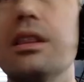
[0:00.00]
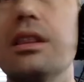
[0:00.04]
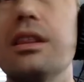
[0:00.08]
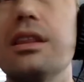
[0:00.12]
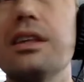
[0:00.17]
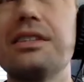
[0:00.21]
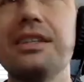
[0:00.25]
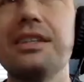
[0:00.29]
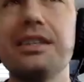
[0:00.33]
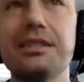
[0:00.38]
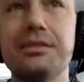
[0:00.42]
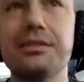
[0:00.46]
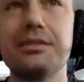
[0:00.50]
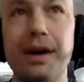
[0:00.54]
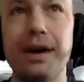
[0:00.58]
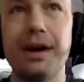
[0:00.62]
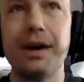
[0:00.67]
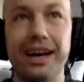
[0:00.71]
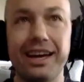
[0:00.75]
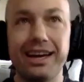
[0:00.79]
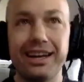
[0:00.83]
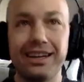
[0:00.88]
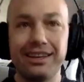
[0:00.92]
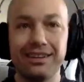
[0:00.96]
This is
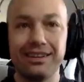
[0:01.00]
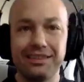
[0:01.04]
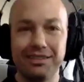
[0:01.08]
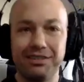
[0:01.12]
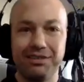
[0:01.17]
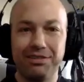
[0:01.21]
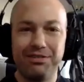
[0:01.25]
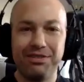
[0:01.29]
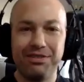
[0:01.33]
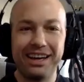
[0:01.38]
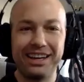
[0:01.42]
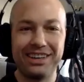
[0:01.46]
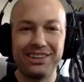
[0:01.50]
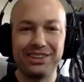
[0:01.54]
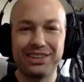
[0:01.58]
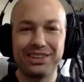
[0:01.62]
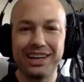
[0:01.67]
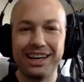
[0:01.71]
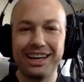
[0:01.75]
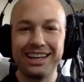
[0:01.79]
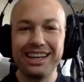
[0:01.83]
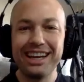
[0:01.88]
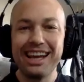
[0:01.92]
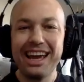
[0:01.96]
my
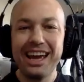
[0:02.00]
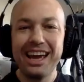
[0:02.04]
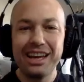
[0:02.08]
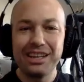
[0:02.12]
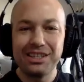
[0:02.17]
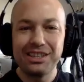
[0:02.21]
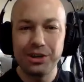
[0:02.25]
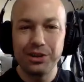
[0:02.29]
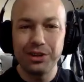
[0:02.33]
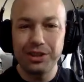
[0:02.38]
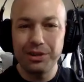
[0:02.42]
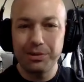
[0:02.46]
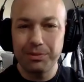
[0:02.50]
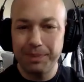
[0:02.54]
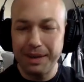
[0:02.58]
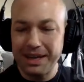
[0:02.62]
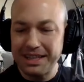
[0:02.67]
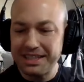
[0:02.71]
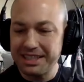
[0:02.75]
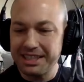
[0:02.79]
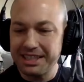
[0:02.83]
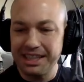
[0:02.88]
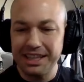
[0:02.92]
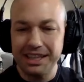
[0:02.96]
Final Cut. So
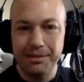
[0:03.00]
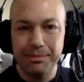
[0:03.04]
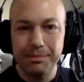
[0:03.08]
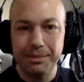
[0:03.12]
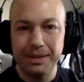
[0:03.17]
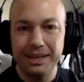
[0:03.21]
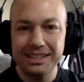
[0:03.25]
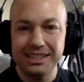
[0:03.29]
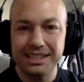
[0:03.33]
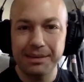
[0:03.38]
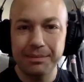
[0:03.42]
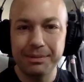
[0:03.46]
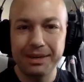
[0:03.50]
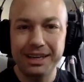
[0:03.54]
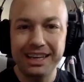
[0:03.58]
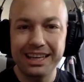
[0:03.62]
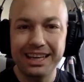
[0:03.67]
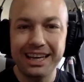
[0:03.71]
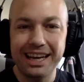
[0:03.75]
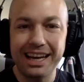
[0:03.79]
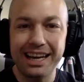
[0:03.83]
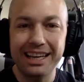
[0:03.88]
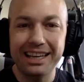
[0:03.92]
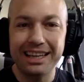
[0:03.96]
basically that means I'm
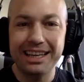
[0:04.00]
gonna kind